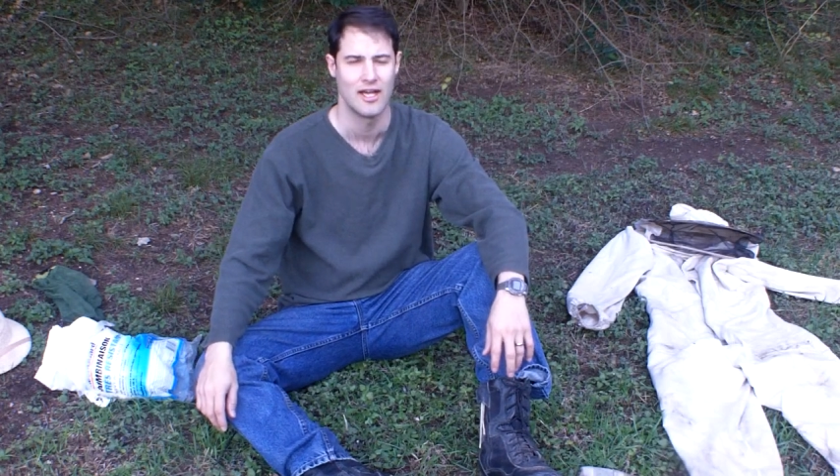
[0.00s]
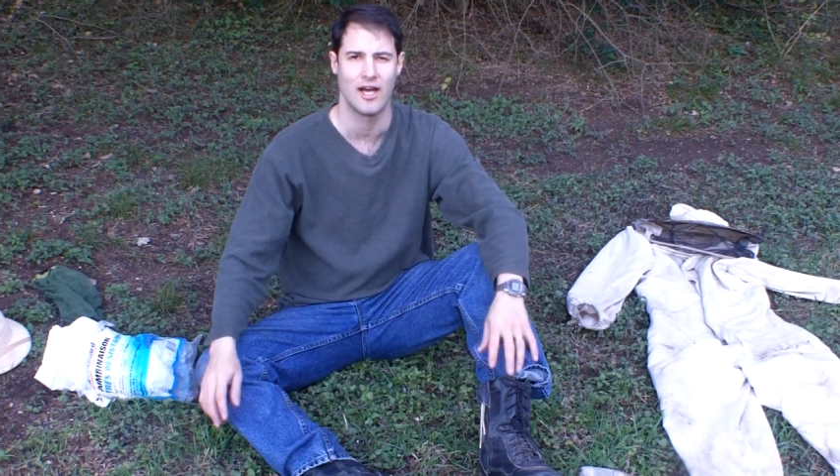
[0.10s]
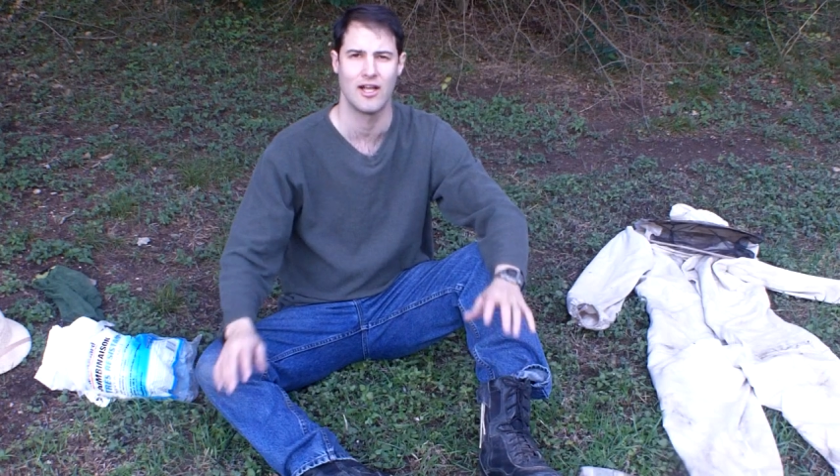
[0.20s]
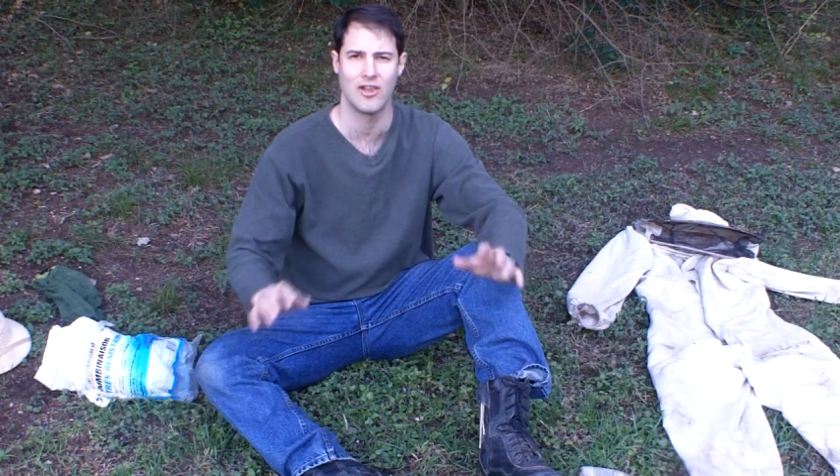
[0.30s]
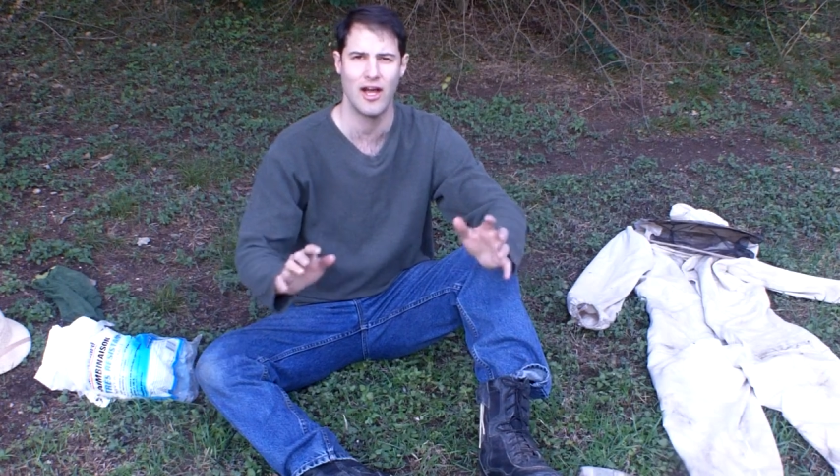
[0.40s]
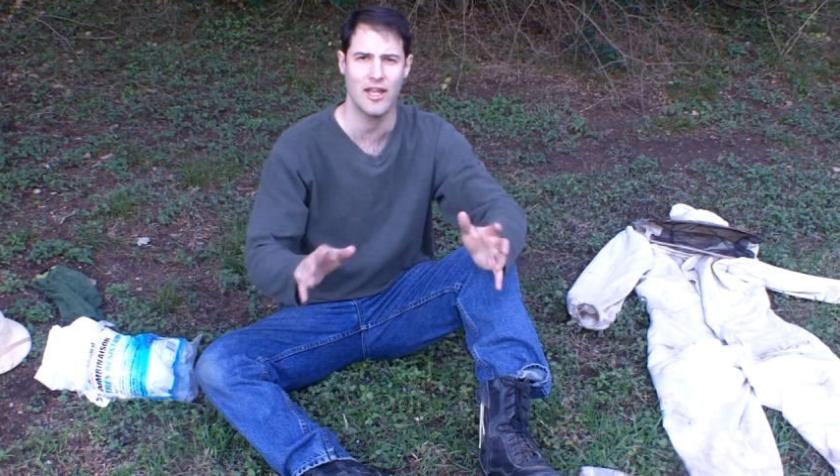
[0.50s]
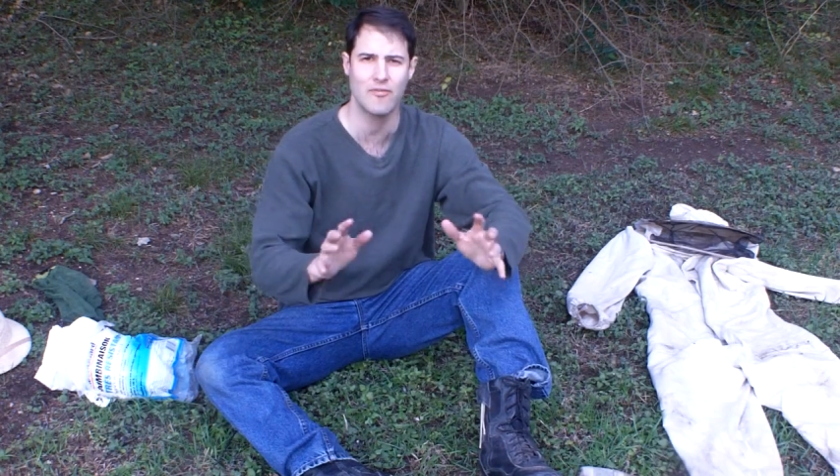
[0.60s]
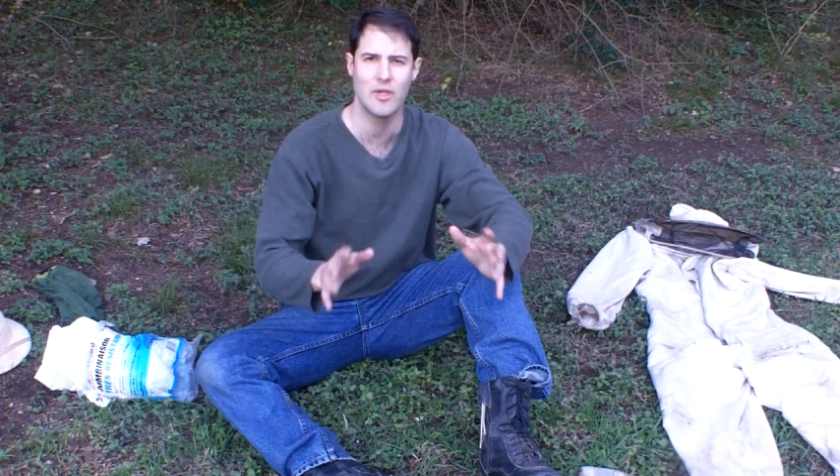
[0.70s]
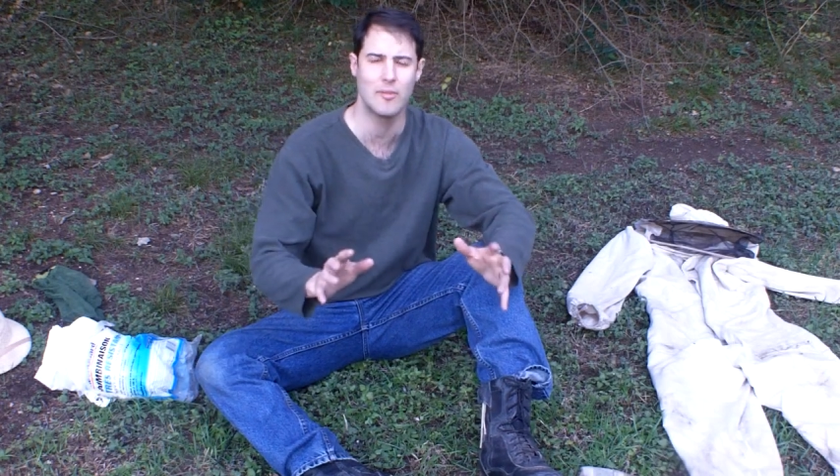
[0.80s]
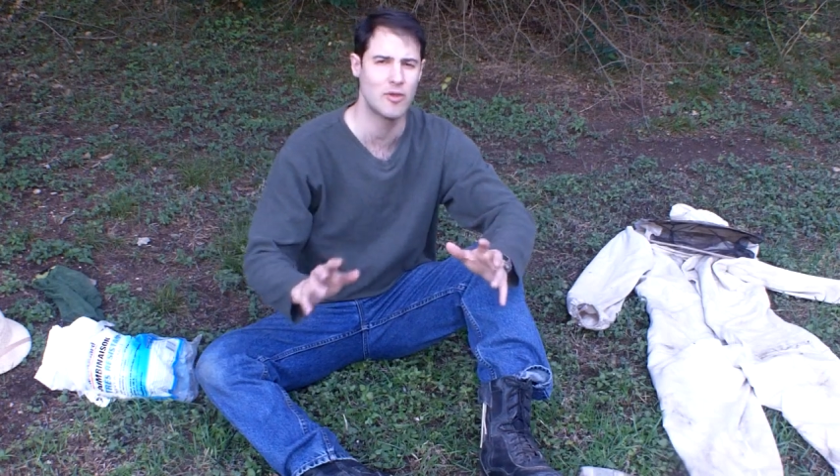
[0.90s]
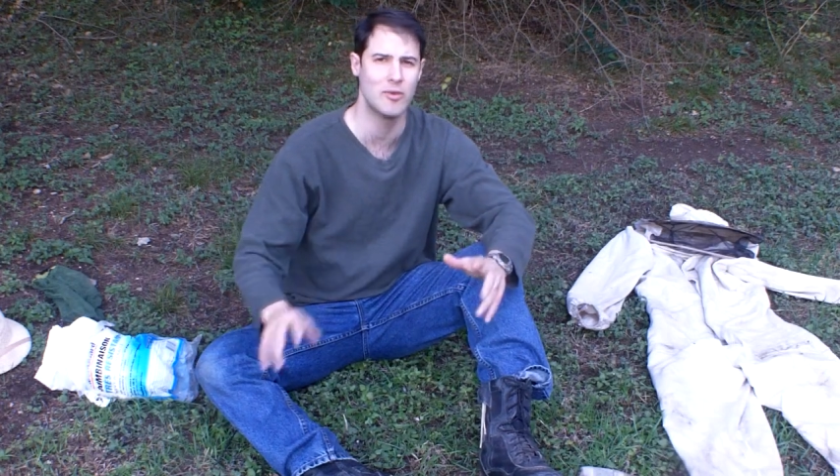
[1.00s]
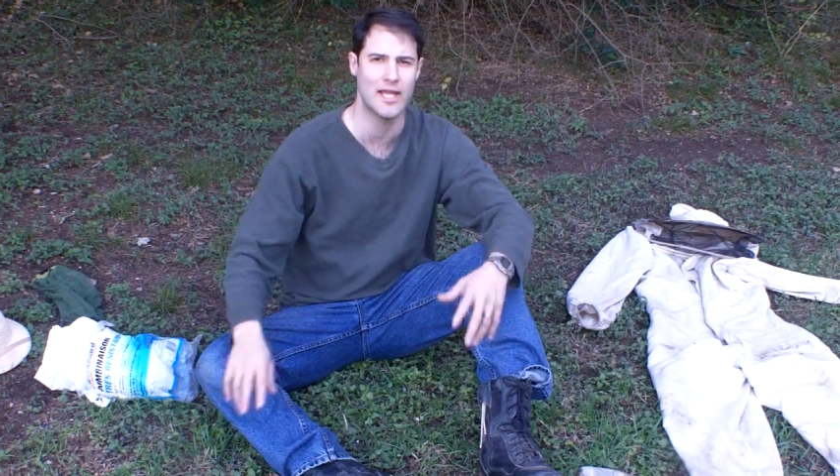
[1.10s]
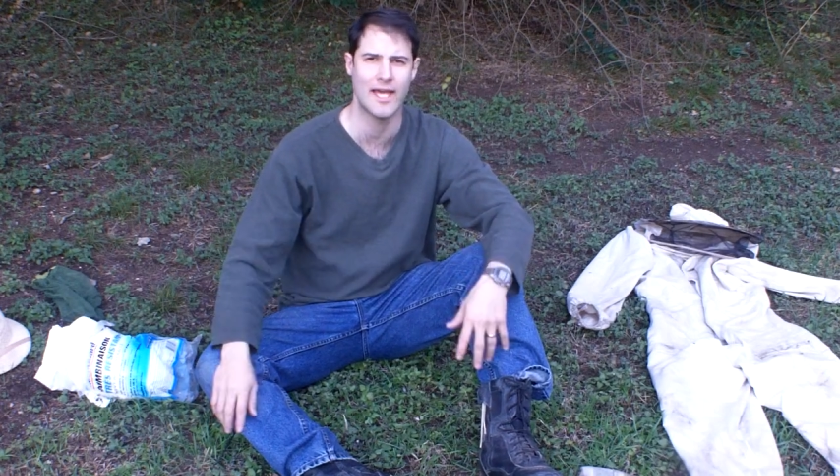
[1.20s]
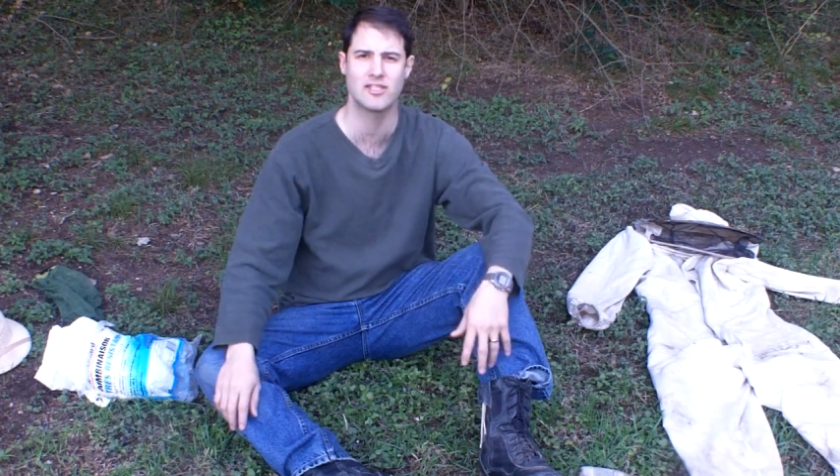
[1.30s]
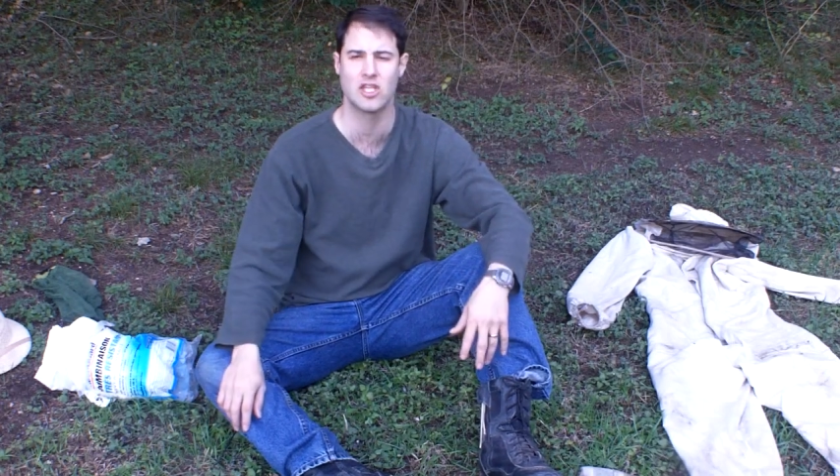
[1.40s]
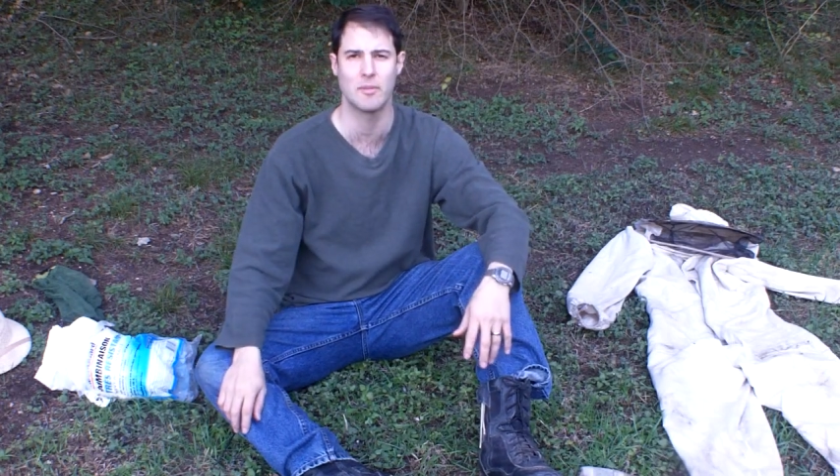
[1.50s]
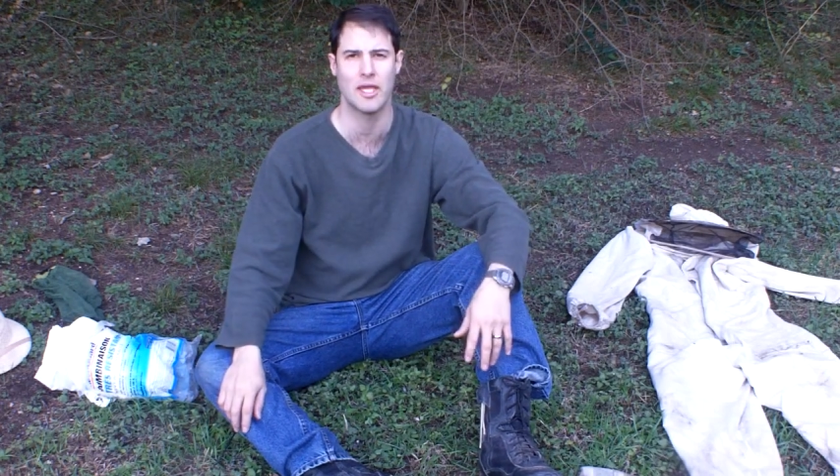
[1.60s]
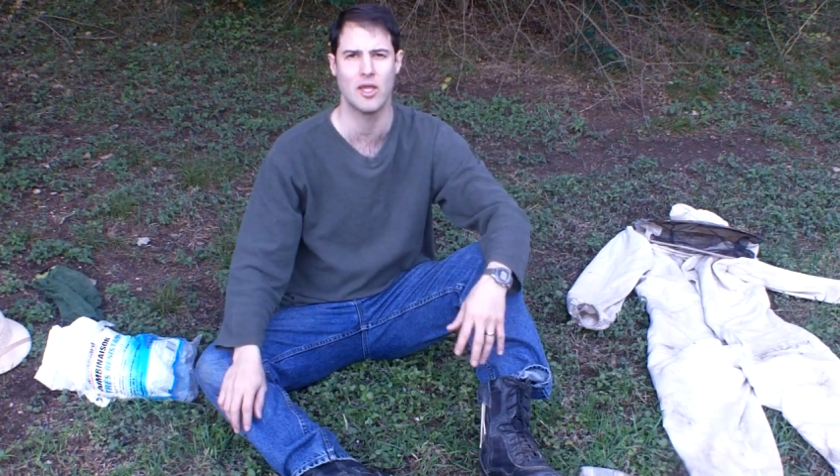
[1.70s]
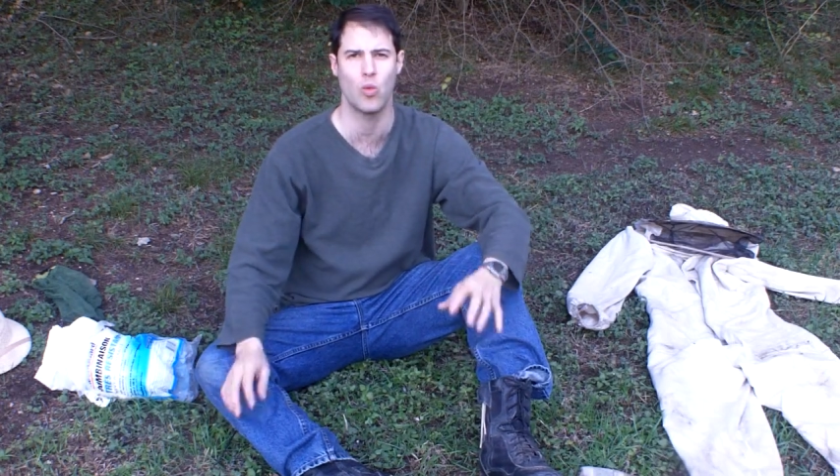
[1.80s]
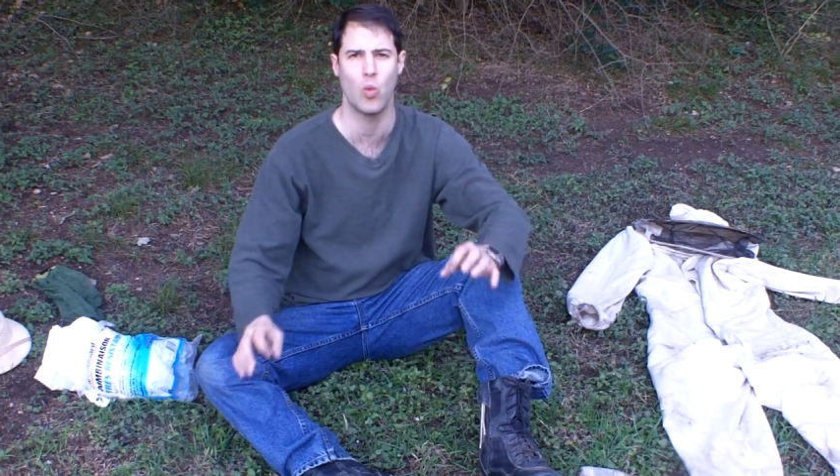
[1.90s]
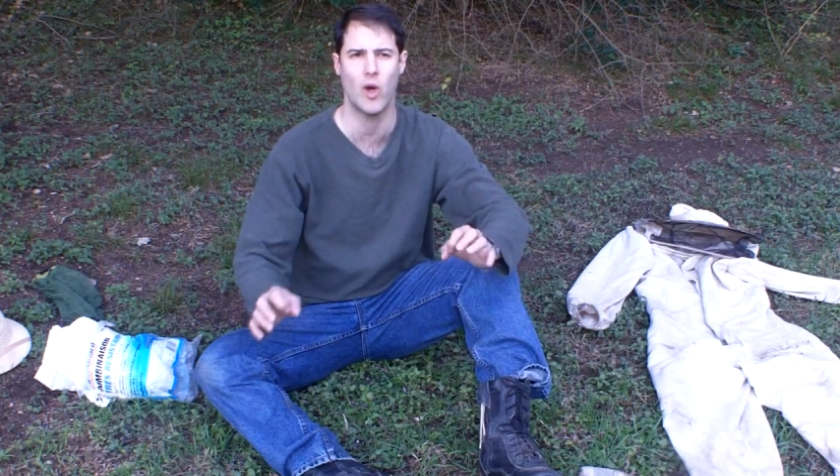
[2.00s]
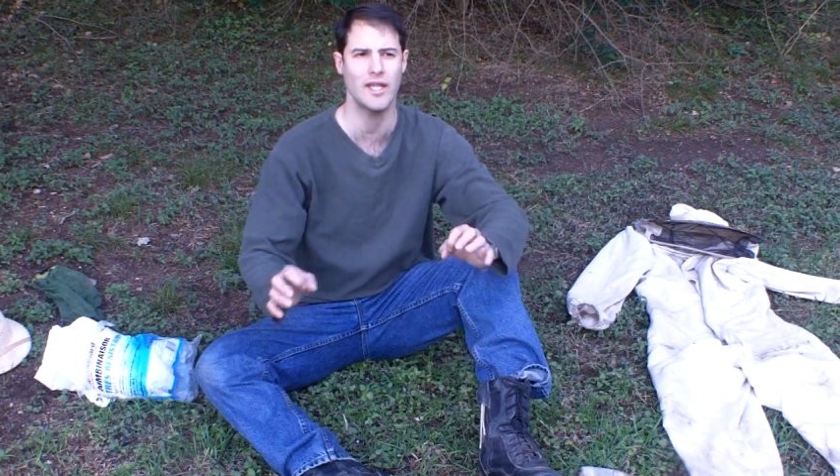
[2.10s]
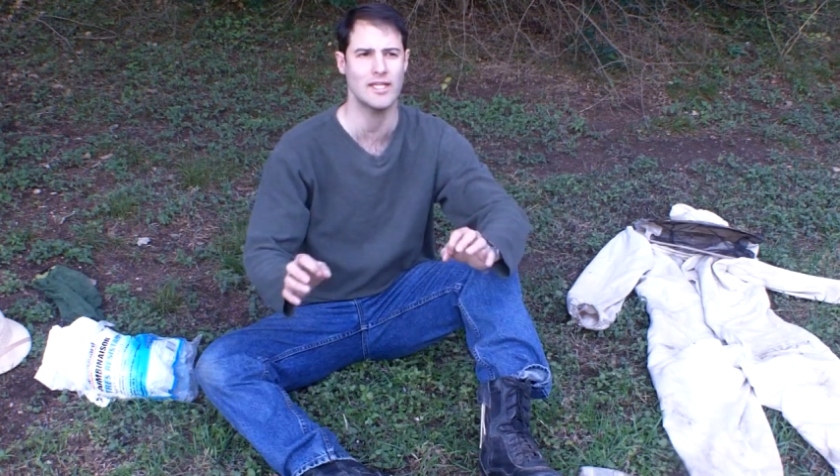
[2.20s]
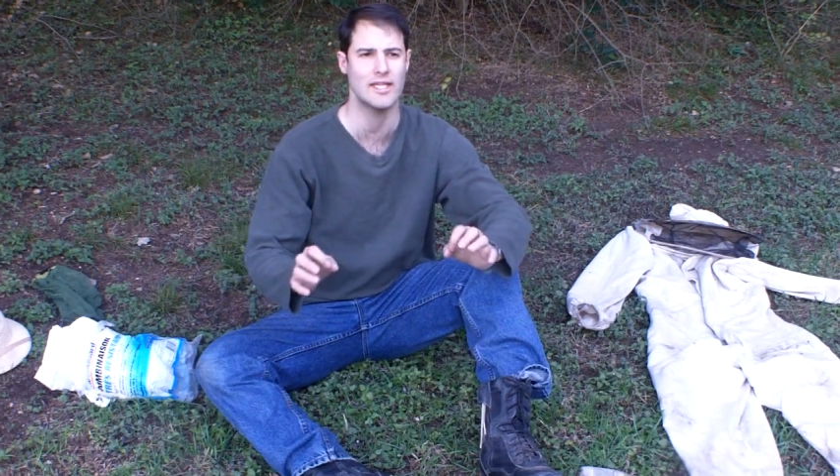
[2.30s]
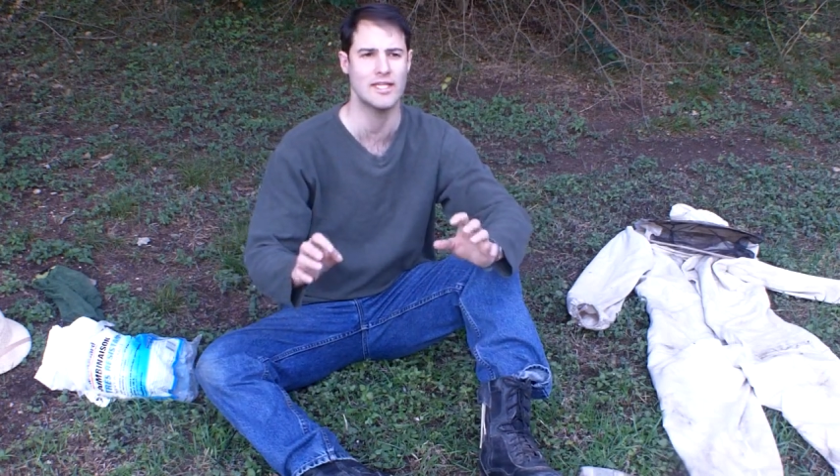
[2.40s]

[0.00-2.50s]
A lot of people have been asking me what